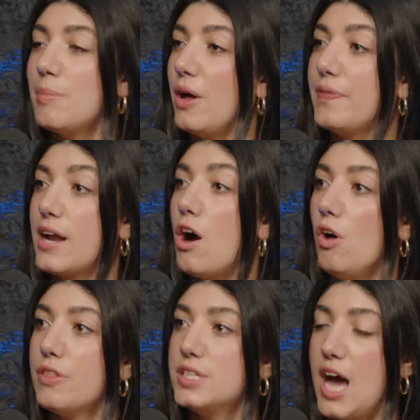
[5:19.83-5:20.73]
about that
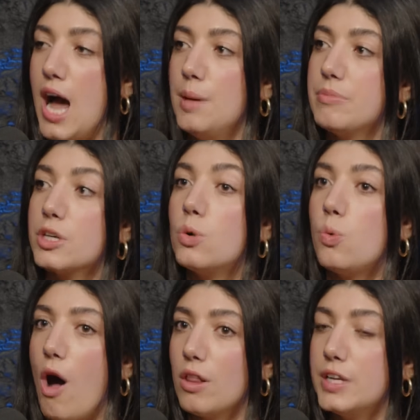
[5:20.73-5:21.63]
all the time. The
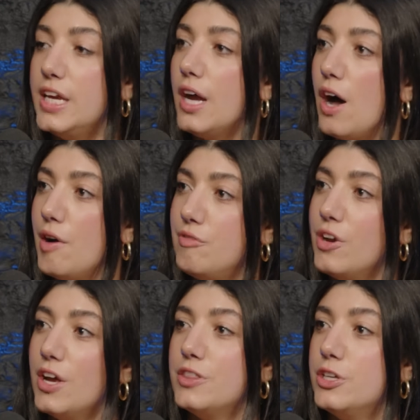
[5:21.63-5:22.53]
quality of
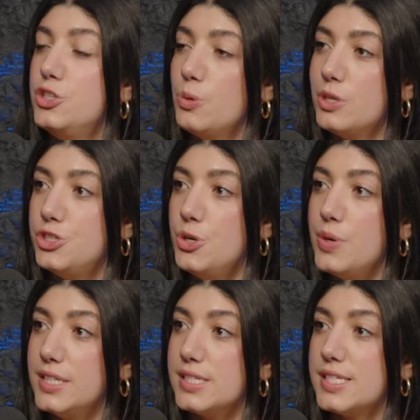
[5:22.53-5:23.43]
the Jewish
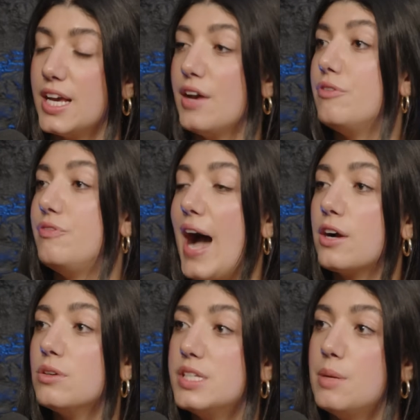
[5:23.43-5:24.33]
students,
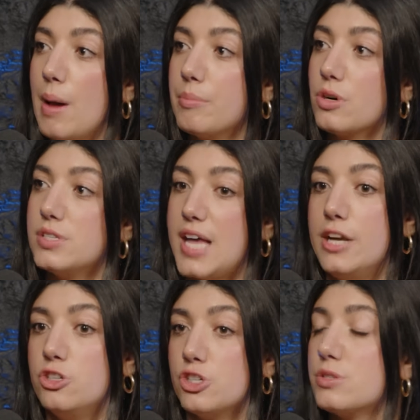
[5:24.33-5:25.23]
faculty members,
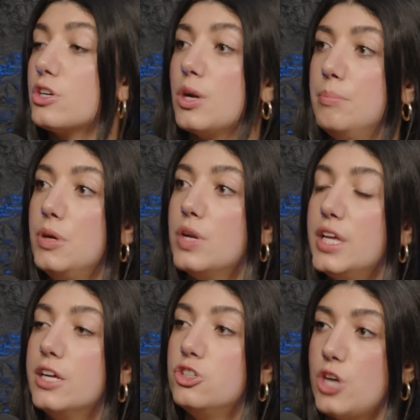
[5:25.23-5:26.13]
and just
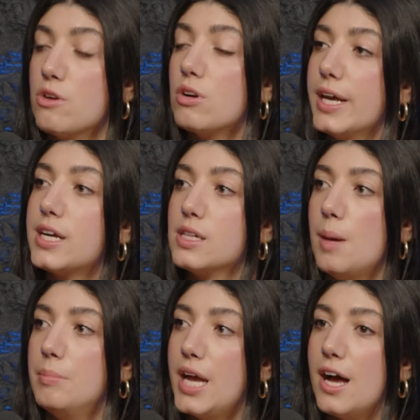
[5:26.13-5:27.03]
community in general at
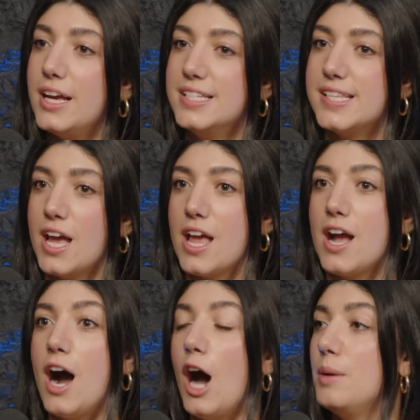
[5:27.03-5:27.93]
Columbia is
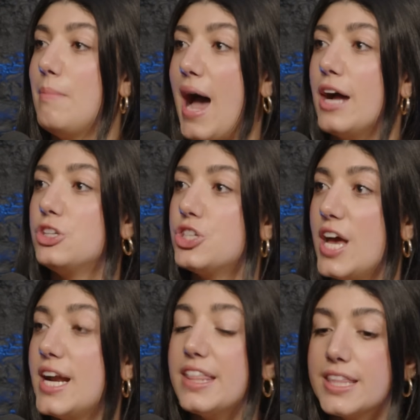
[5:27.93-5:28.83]
unmatched.
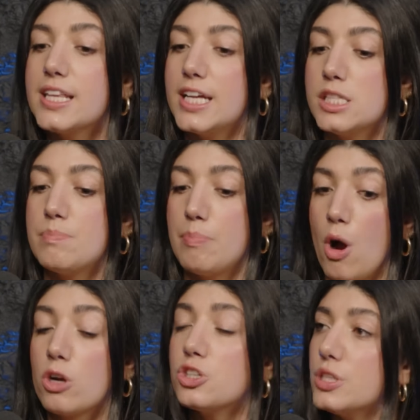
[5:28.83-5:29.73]
And I think that's
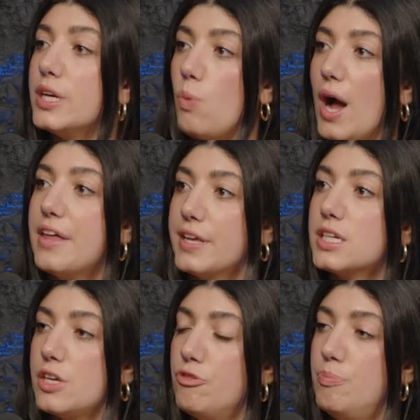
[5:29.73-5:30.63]
partially why
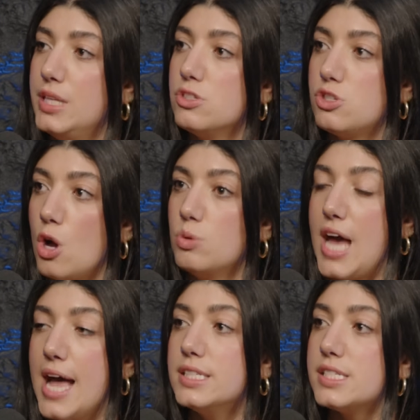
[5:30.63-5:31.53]
things have been so
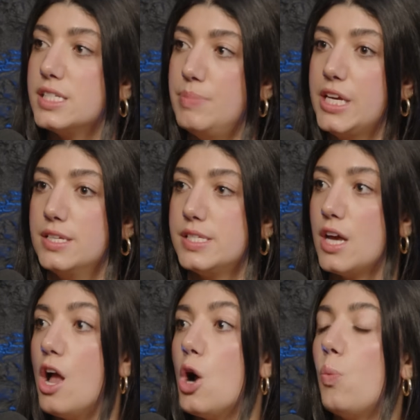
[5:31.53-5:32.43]
tense, is because
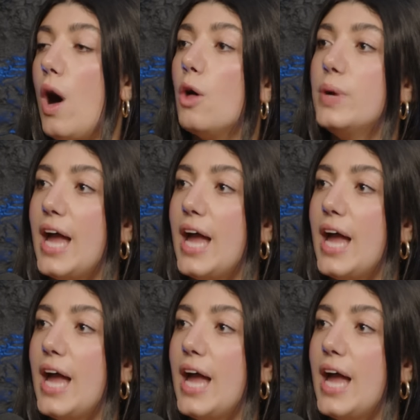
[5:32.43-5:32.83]
while we